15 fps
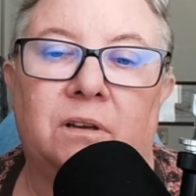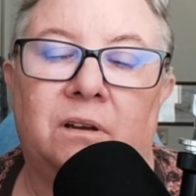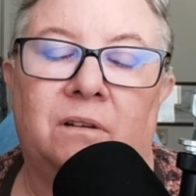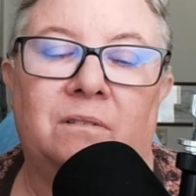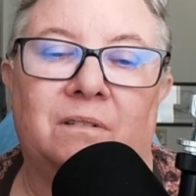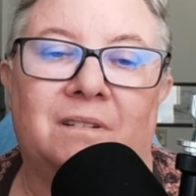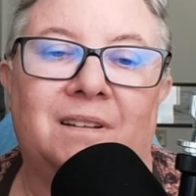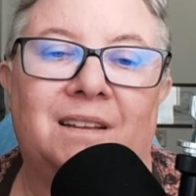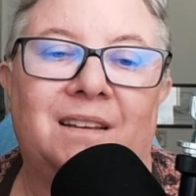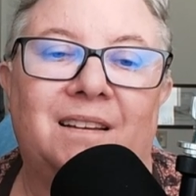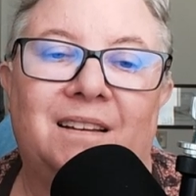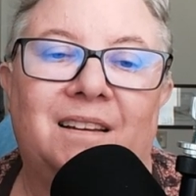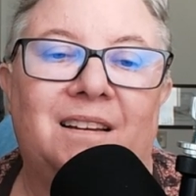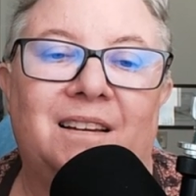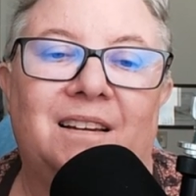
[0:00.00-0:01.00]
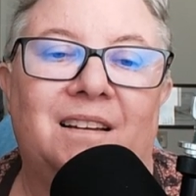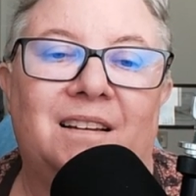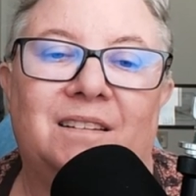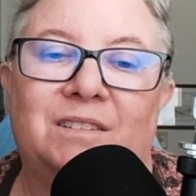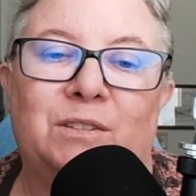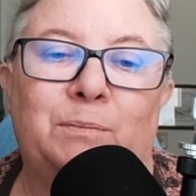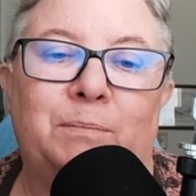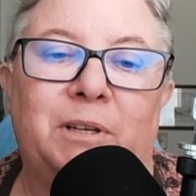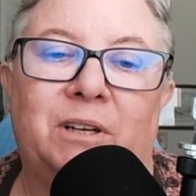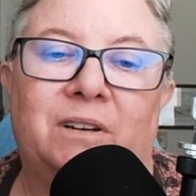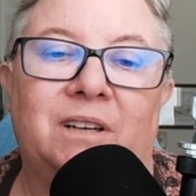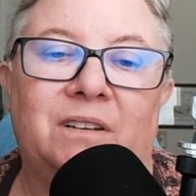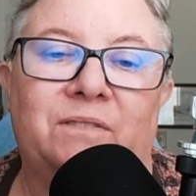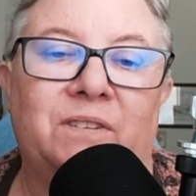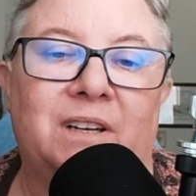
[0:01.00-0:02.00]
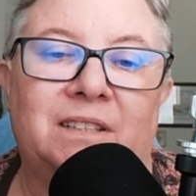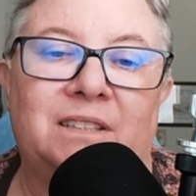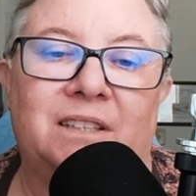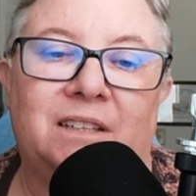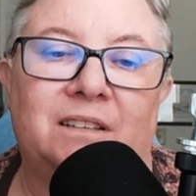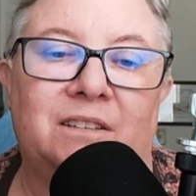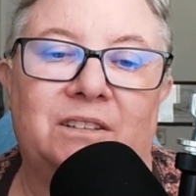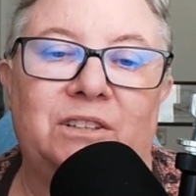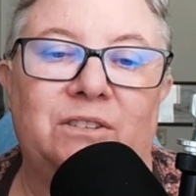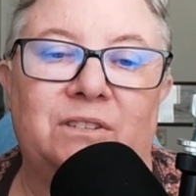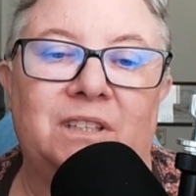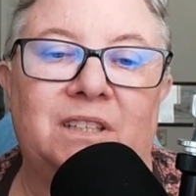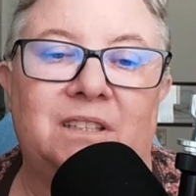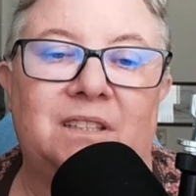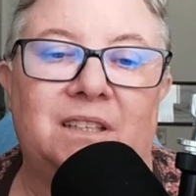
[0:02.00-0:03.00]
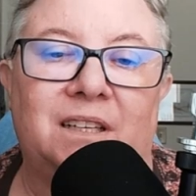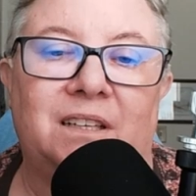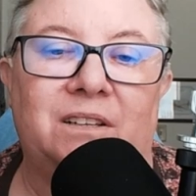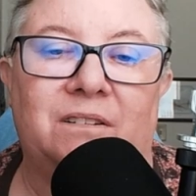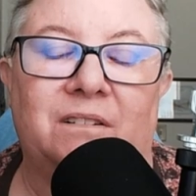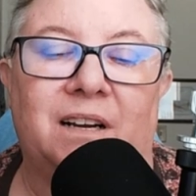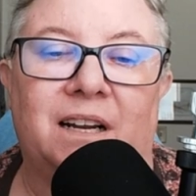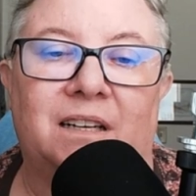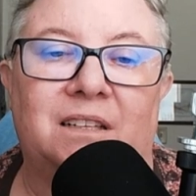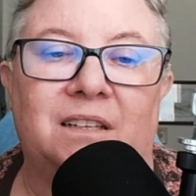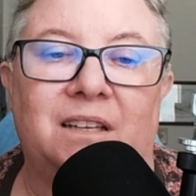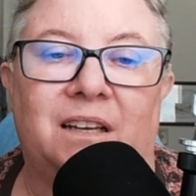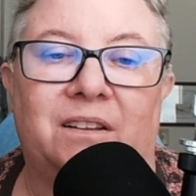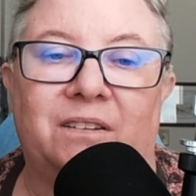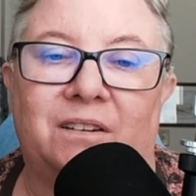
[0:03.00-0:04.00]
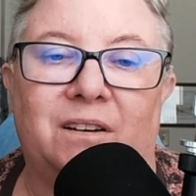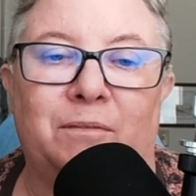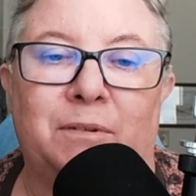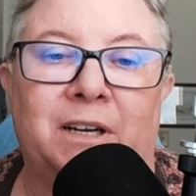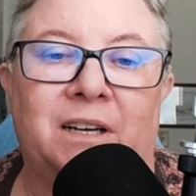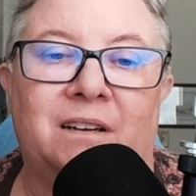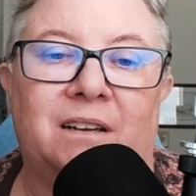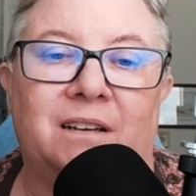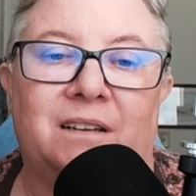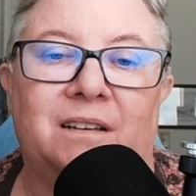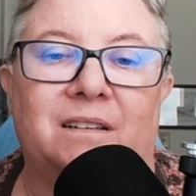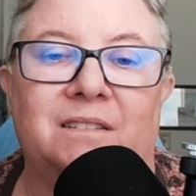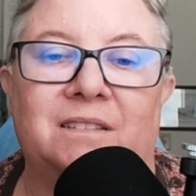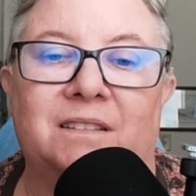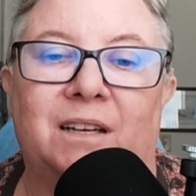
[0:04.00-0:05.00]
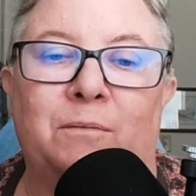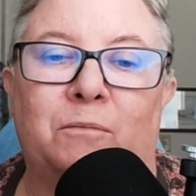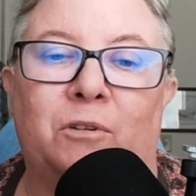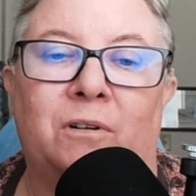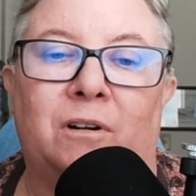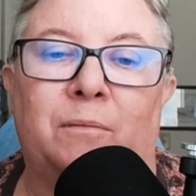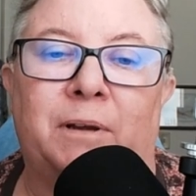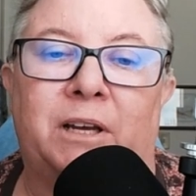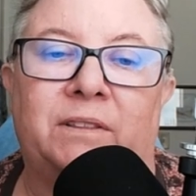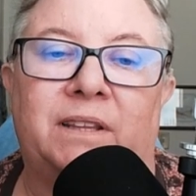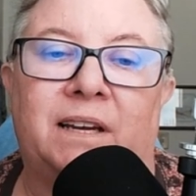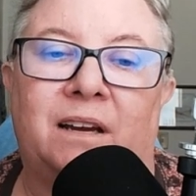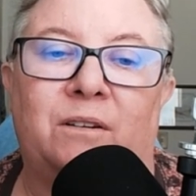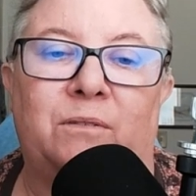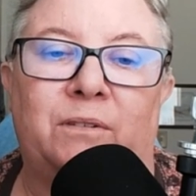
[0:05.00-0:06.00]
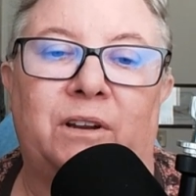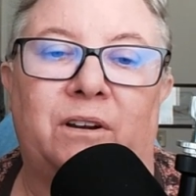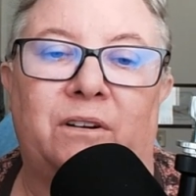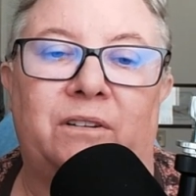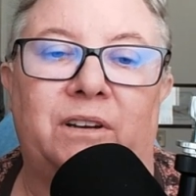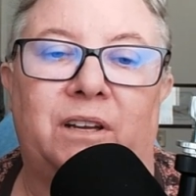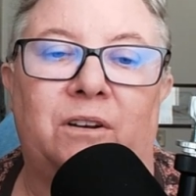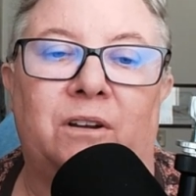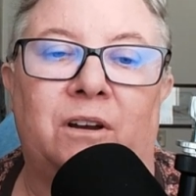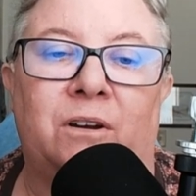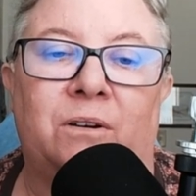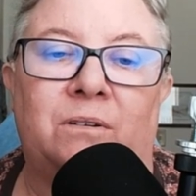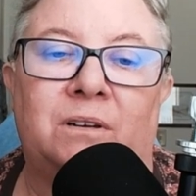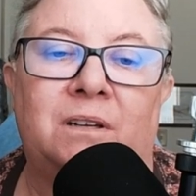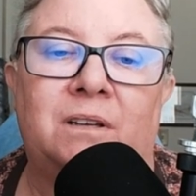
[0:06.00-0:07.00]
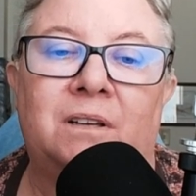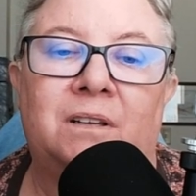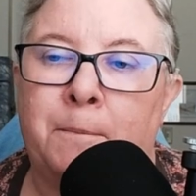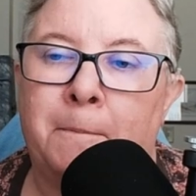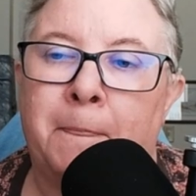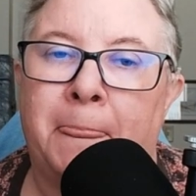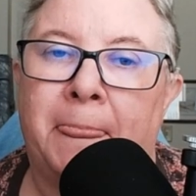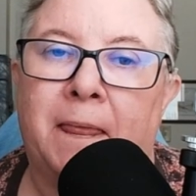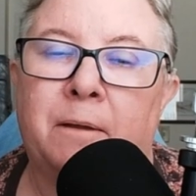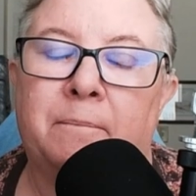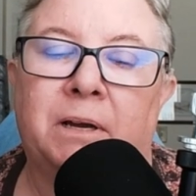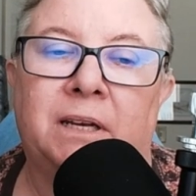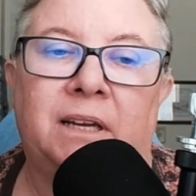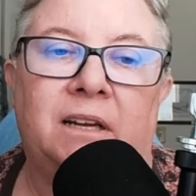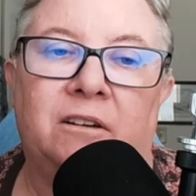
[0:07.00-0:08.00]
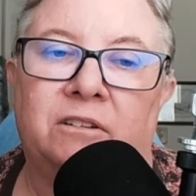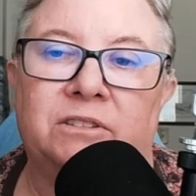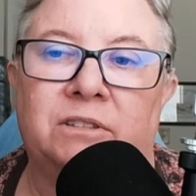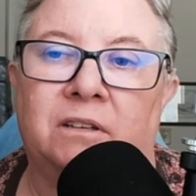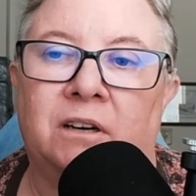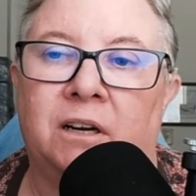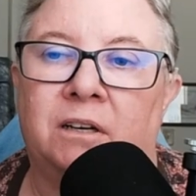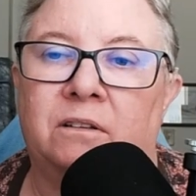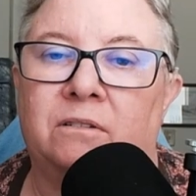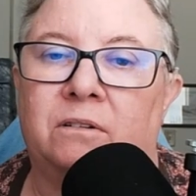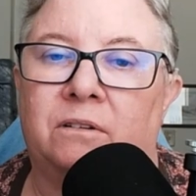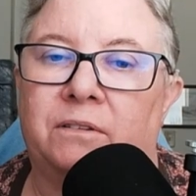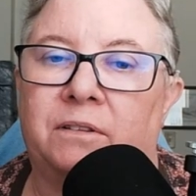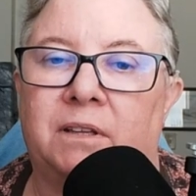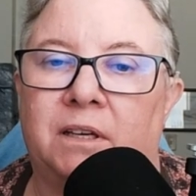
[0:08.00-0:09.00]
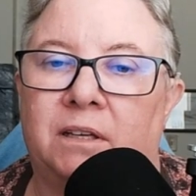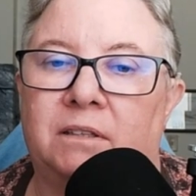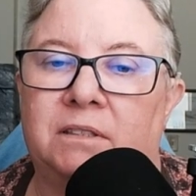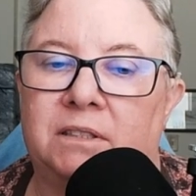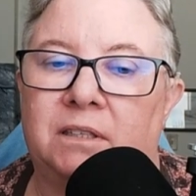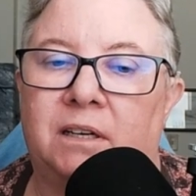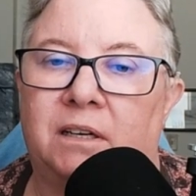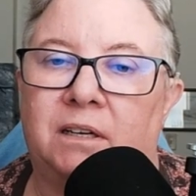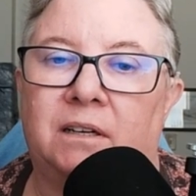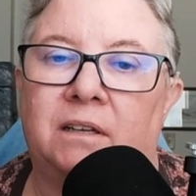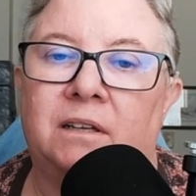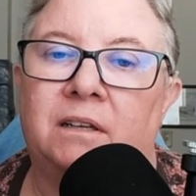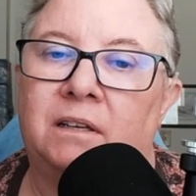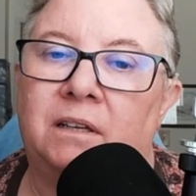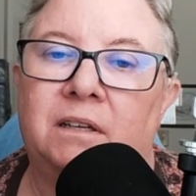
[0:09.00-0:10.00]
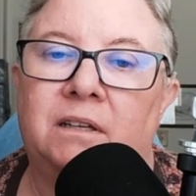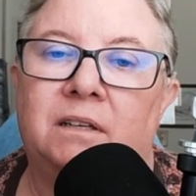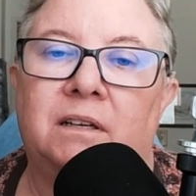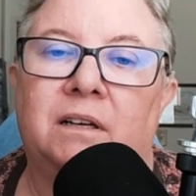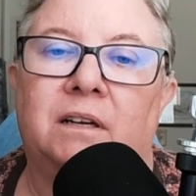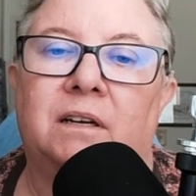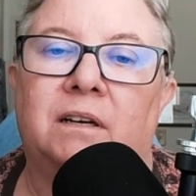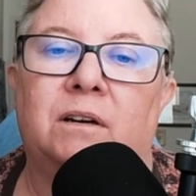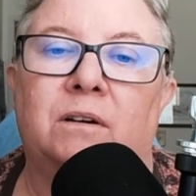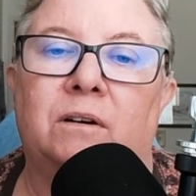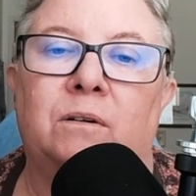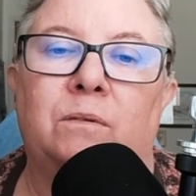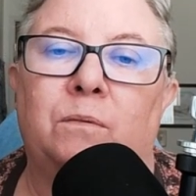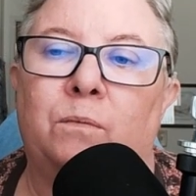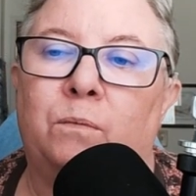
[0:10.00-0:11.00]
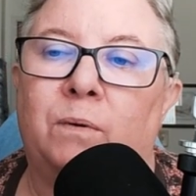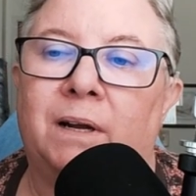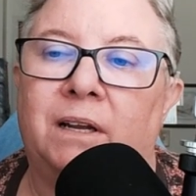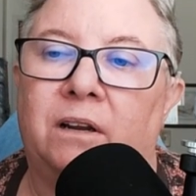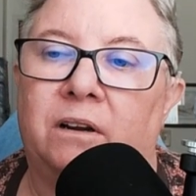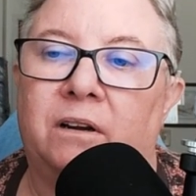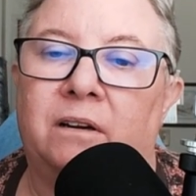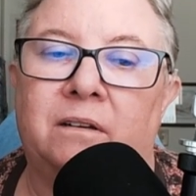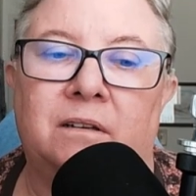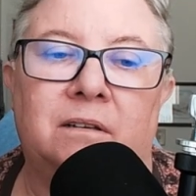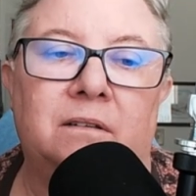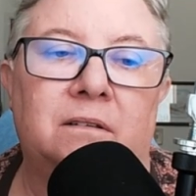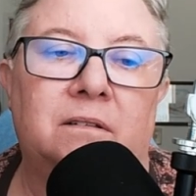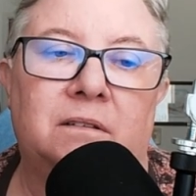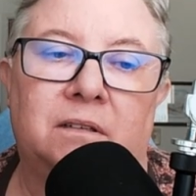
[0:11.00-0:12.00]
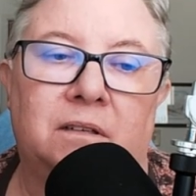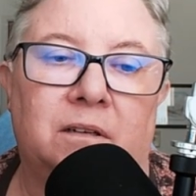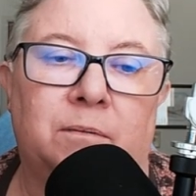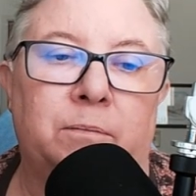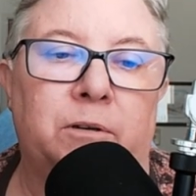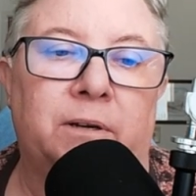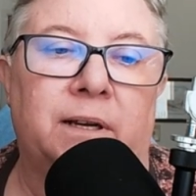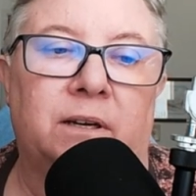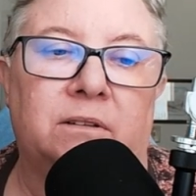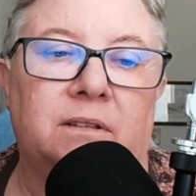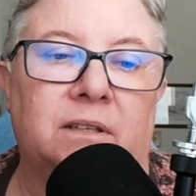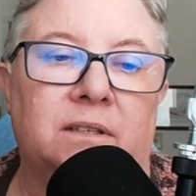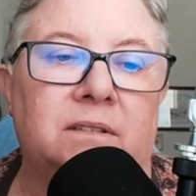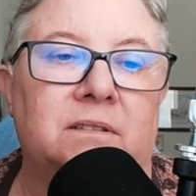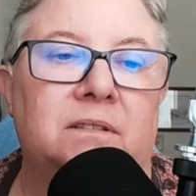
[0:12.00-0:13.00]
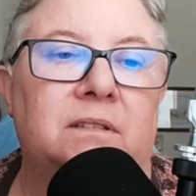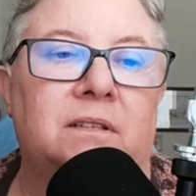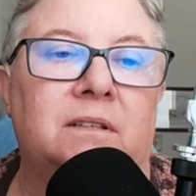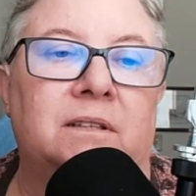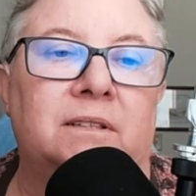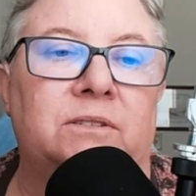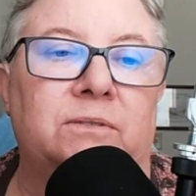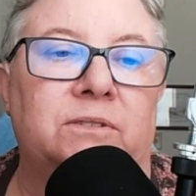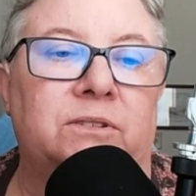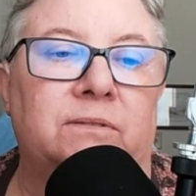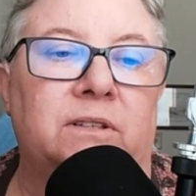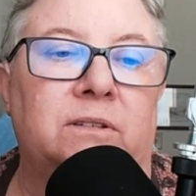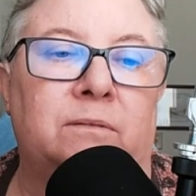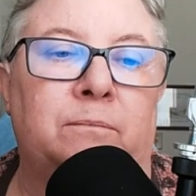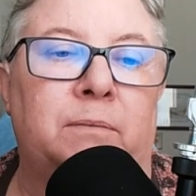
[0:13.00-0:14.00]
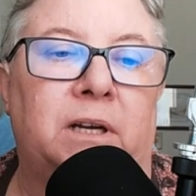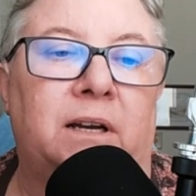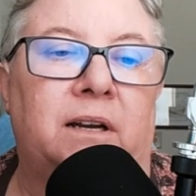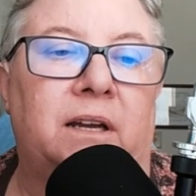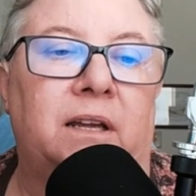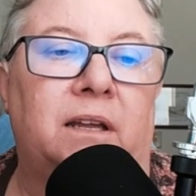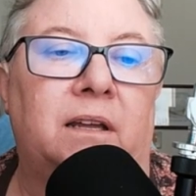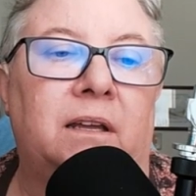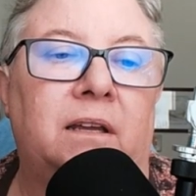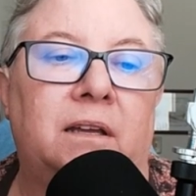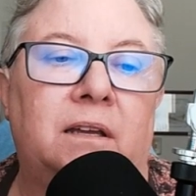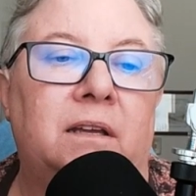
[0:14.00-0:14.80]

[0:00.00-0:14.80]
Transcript: so Spirit and frontier, you. need to get your act together. I'm not going to say more about that. We already know. But here's an article that uh, uh, Wired uh, put out this, and this was written by